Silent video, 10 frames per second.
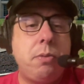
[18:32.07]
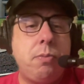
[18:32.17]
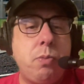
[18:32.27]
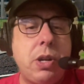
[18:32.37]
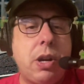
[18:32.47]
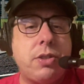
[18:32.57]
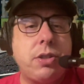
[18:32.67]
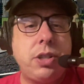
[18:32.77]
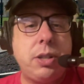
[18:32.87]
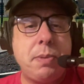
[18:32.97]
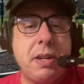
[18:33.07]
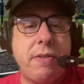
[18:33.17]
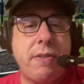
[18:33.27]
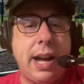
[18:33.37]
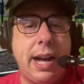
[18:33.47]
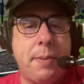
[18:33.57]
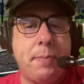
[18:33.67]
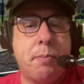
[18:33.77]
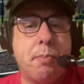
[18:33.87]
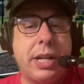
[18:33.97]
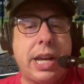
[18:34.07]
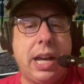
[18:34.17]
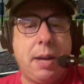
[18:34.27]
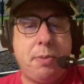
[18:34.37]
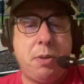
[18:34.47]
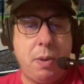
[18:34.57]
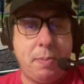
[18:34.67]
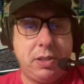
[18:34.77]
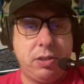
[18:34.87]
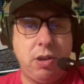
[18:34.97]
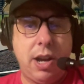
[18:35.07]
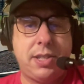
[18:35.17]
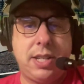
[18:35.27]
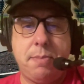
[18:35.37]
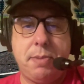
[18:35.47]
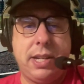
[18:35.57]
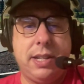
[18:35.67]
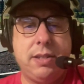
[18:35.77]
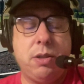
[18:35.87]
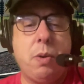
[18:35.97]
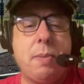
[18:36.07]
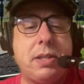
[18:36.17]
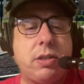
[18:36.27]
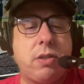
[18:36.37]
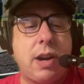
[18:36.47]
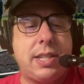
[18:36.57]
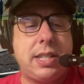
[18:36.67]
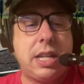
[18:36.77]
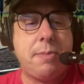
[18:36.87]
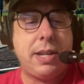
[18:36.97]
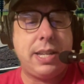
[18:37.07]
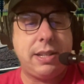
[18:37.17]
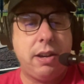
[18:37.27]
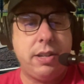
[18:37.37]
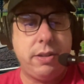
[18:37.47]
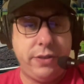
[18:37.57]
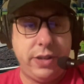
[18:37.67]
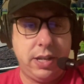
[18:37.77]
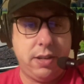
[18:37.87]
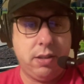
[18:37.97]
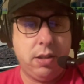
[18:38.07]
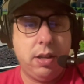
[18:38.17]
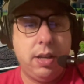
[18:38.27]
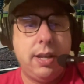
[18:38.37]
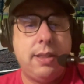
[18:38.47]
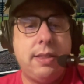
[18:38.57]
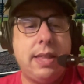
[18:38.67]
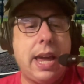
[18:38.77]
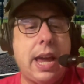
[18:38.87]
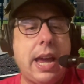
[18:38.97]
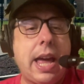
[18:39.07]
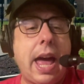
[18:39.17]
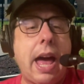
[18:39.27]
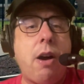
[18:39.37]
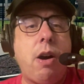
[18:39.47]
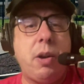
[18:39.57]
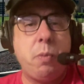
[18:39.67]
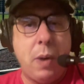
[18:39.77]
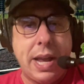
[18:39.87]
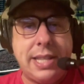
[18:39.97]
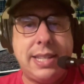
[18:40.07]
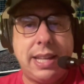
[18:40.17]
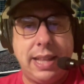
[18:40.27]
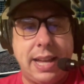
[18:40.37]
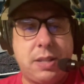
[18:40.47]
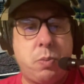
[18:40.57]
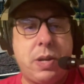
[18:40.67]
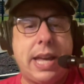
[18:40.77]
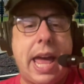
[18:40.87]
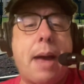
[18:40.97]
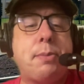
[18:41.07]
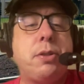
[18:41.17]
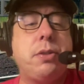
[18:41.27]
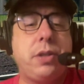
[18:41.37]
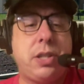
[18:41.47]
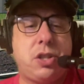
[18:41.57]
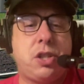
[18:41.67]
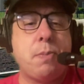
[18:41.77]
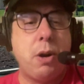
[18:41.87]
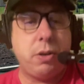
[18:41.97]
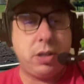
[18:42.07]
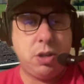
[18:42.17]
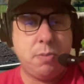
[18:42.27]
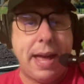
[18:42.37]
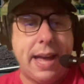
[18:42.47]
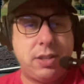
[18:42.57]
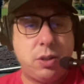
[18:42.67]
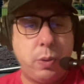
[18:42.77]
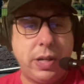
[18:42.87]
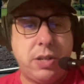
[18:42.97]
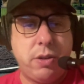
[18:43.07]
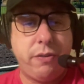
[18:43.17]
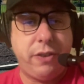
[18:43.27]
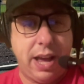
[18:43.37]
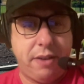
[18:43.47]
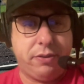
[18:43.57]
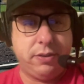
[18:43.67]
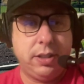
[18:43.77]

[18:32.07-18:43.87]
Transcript: we also should be bringing up the women's lacrosse team, because the women's lacrosse team is undefeated. They, on Wednesday last week, absolutely smoked UMass 22-5,